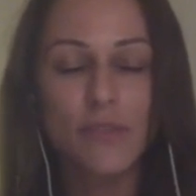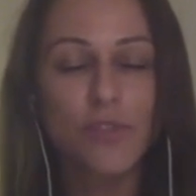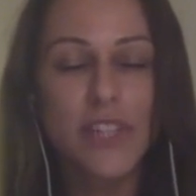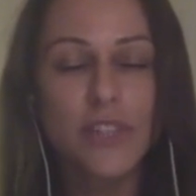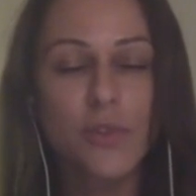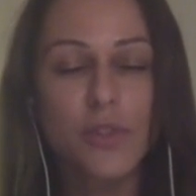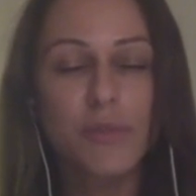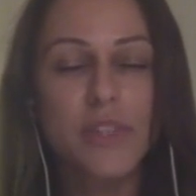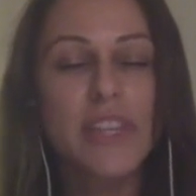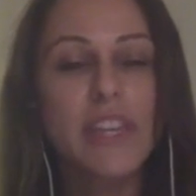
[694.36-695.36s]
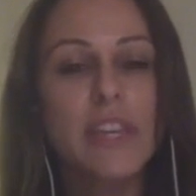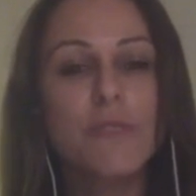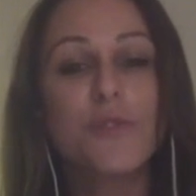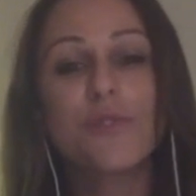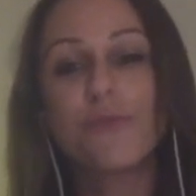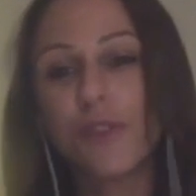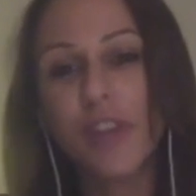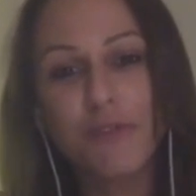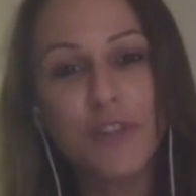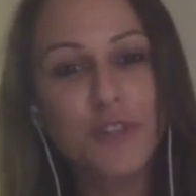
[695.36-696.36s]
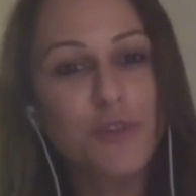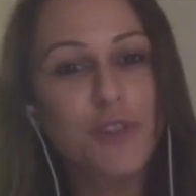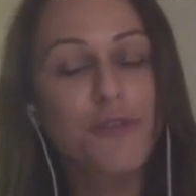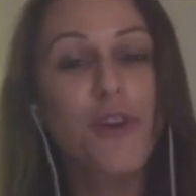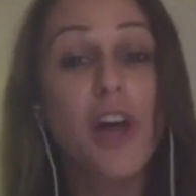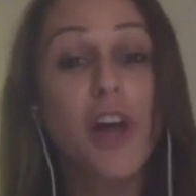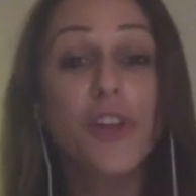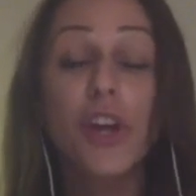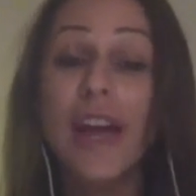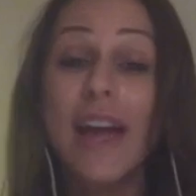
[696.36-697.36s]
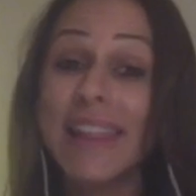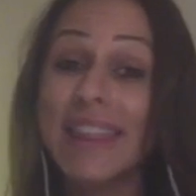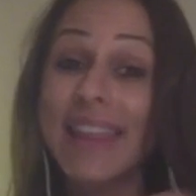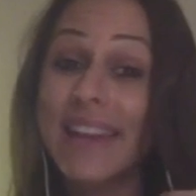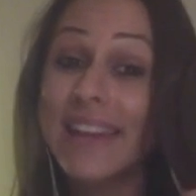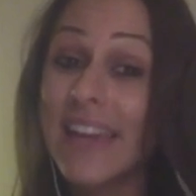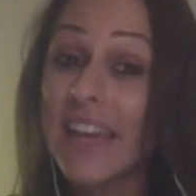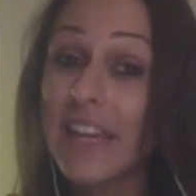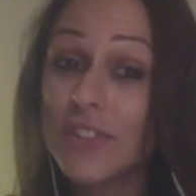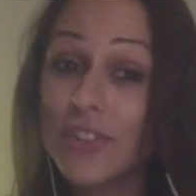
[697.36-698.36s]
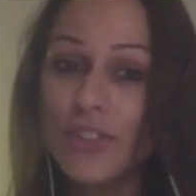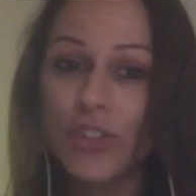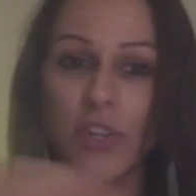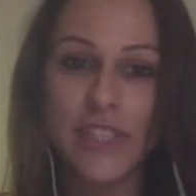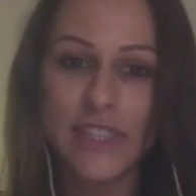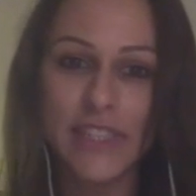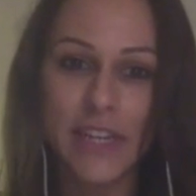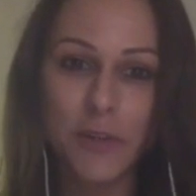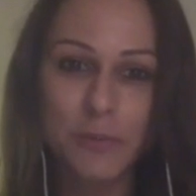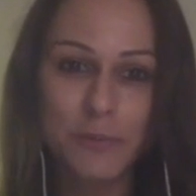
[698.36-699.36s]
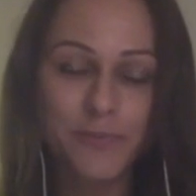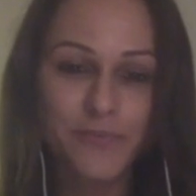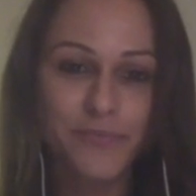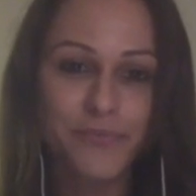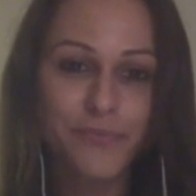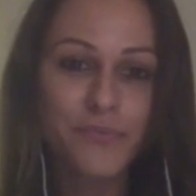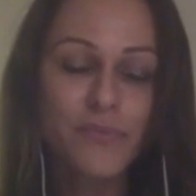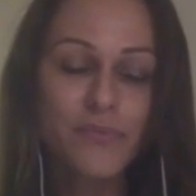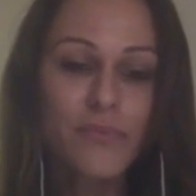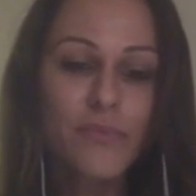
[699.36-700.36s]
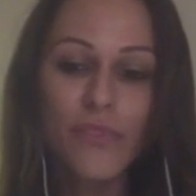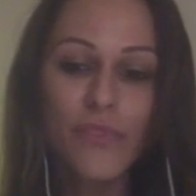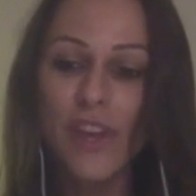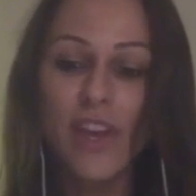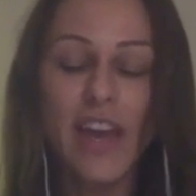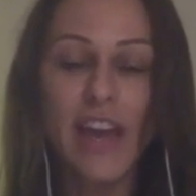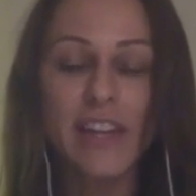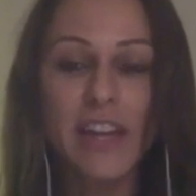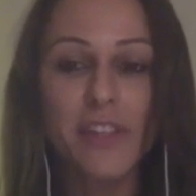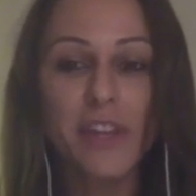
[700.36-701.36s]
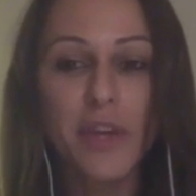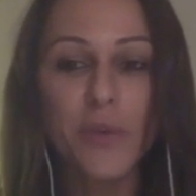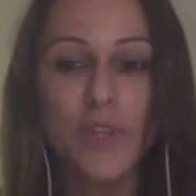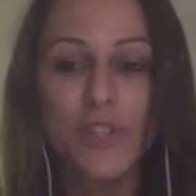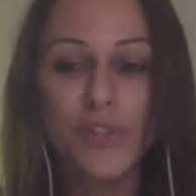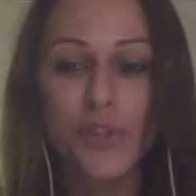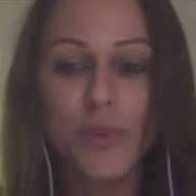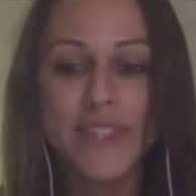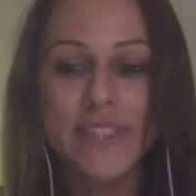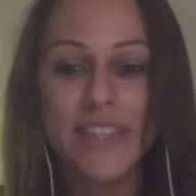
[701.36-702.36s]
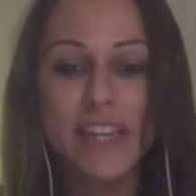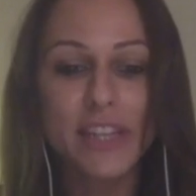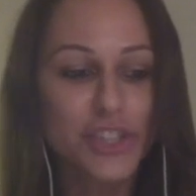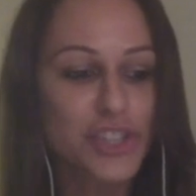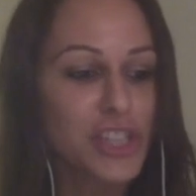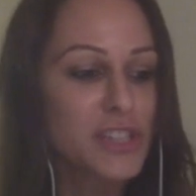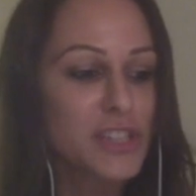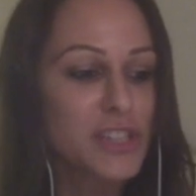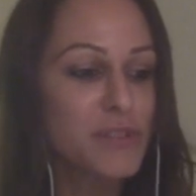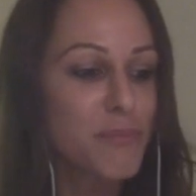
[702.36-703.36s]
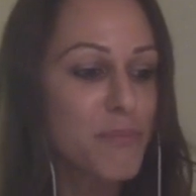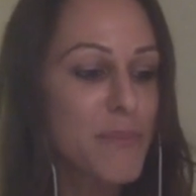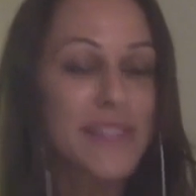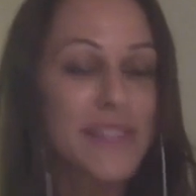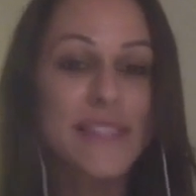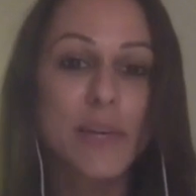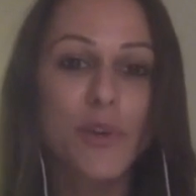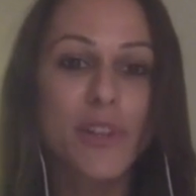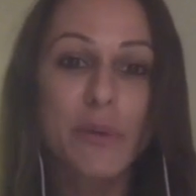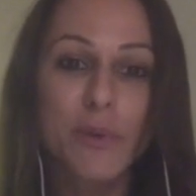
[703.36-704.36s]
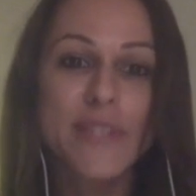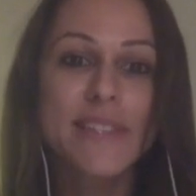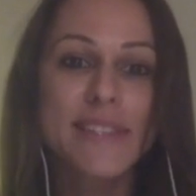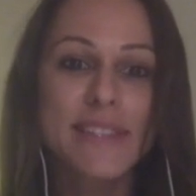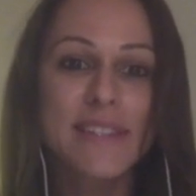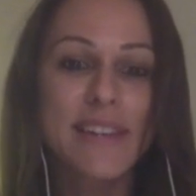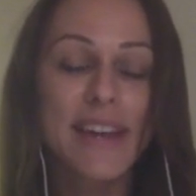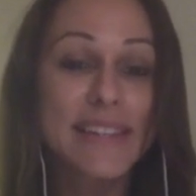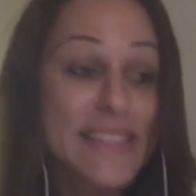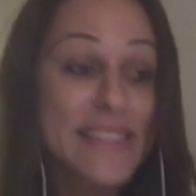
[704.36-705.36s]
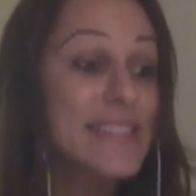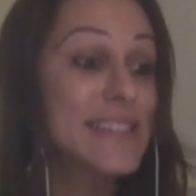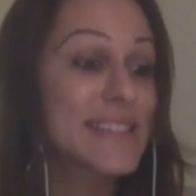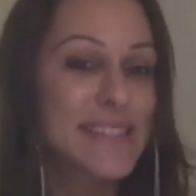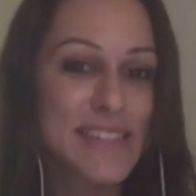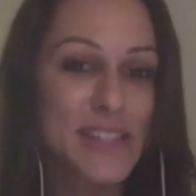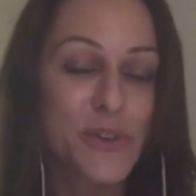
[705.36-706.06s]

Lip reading: released all the beliefs, forgiveness for the father at that age, not in the now. Mm-hmm. And then I think it was 2 months later, she met someone that was at least,